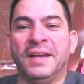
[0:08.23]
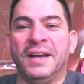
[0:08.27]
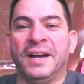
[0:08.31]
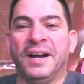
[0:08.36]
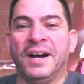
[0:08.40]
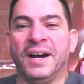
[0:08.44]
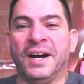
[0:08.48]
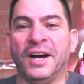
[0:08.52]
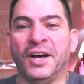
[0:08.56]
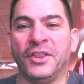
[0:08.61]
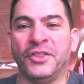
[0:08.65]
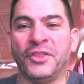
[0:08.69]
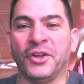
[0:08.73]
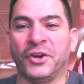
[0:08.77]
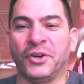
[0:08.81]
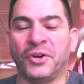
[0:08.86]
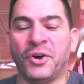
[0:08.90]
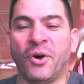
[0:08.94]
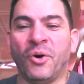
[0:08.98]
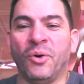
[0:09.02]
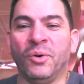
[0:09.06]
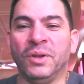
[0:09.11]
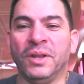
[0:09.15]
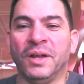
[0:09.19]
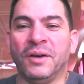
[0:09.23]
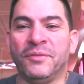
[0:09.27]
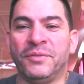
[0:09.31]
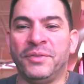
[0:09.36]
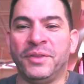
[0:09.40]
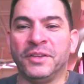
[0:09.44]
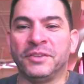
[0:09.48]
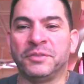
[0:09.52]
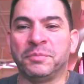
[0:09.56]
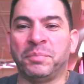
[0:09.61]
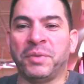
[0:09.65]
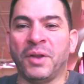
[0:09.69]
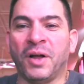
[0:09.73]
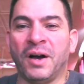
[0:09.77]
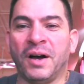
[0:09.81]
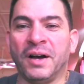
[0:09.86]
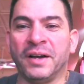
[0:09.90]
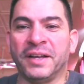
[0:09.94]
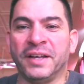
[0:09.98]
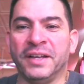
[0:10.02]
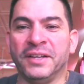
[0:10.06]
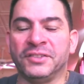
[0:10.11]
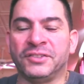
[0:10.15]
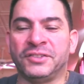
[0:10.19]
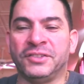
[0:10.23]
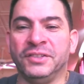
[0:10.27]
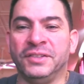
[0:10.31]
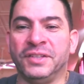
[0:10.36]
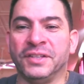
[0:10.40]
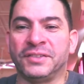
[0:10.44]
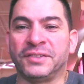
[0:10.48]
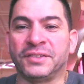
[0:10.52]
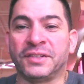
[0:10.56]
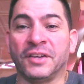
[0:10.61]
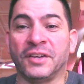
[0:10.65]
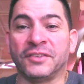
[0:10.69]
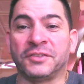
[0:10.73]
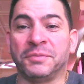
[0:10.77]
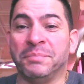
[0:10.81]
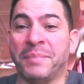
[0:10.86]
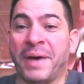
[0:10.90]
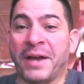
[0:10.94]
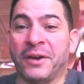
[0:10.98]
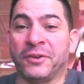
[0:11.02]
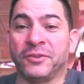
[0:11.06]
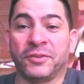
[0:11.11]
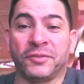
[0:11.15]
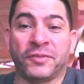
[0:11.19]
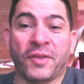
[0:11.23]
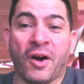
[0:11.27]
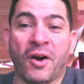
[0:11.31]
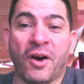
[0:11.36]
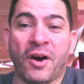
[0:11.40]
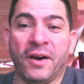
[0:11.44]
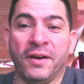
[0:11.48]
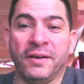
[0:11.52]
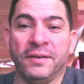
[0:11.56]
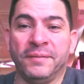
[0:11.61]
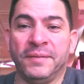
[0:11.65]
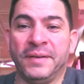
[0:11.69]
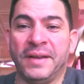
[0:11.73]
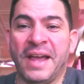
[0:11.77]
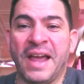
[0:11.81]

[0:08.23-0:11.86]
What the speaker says: The goal of this blog is to discuss matters of the heart,